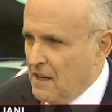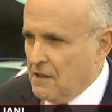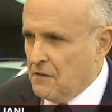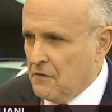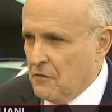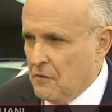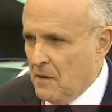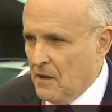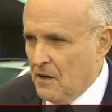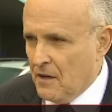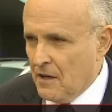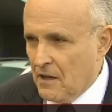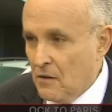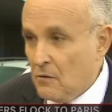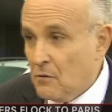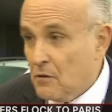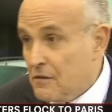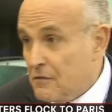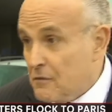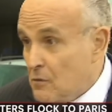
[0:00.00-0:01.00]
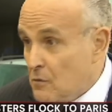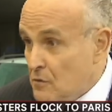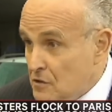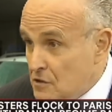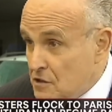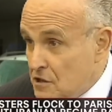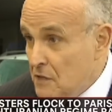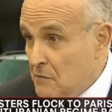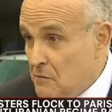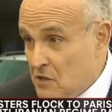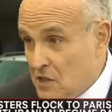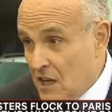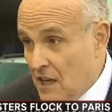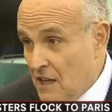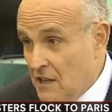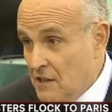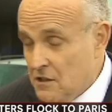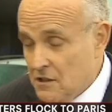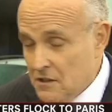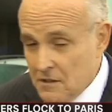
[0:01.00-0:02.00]
States of America was for regime
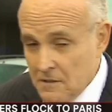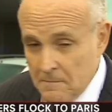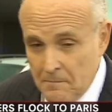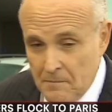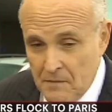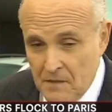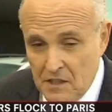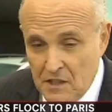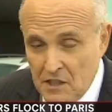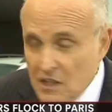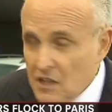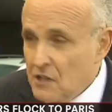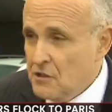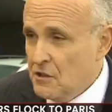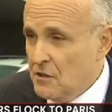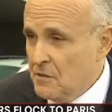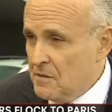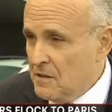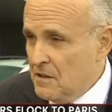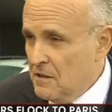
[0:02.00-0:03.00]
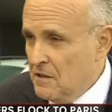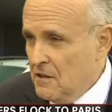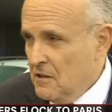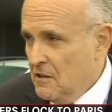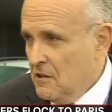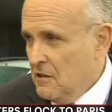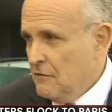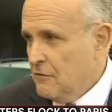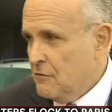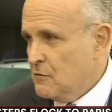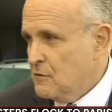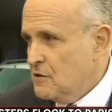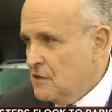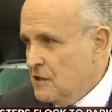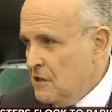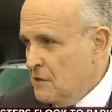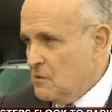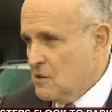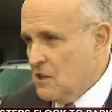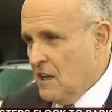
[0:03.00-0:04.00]
change in Egypt, for
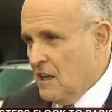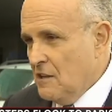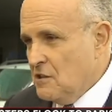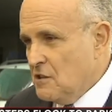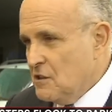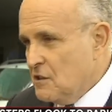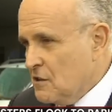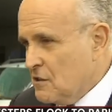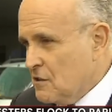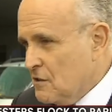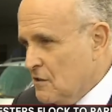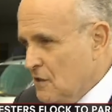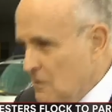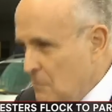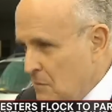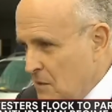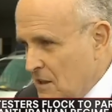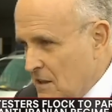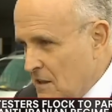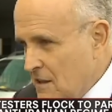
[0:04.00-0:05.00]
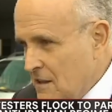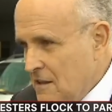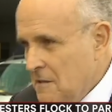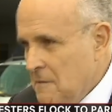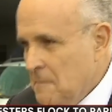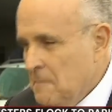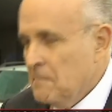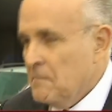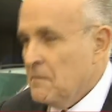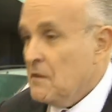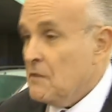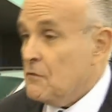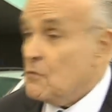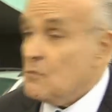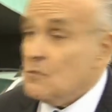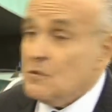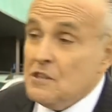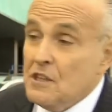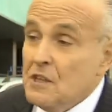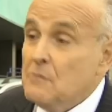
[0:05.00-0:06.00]
regime change in Libya,
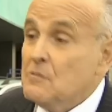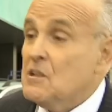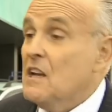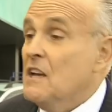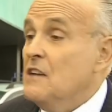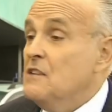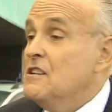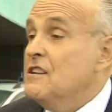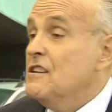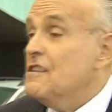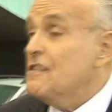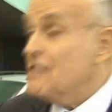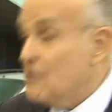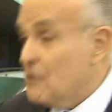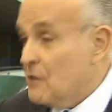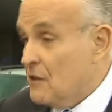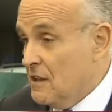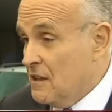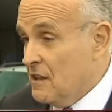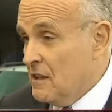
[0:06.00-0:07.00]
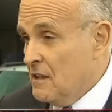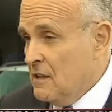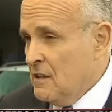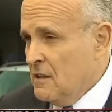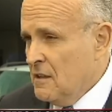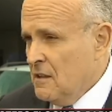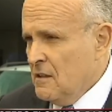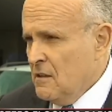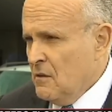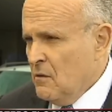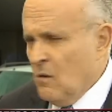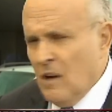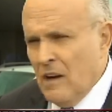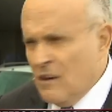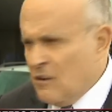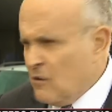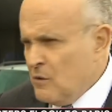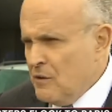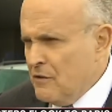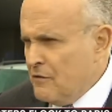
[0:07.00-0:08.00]
for regime change in Syria,
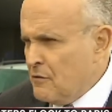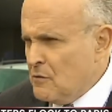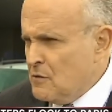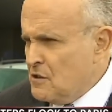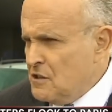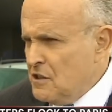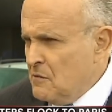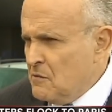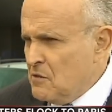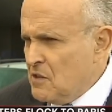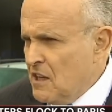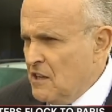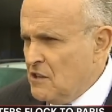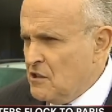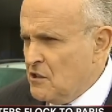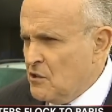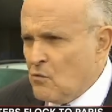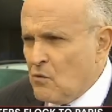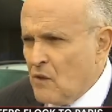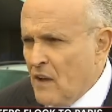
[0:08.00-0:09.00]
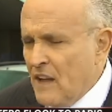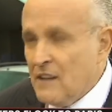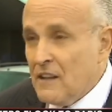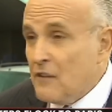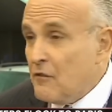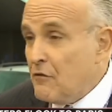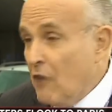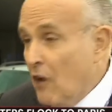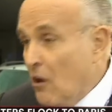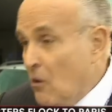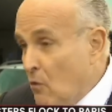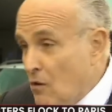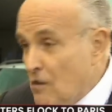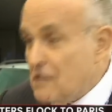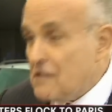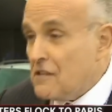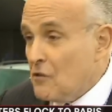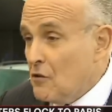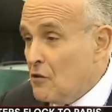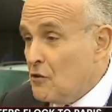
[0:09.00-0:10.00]
why aren't we for regime change in Iran that's far
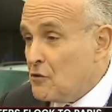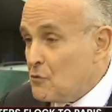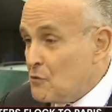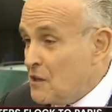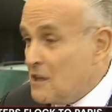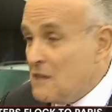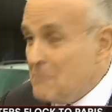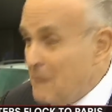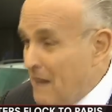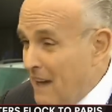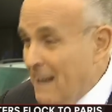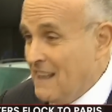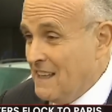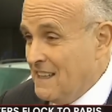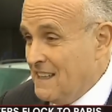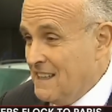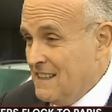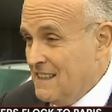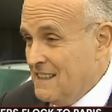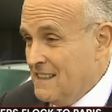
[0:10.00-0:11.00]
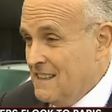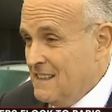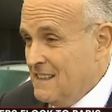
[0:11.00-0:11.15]
worse than all three combined?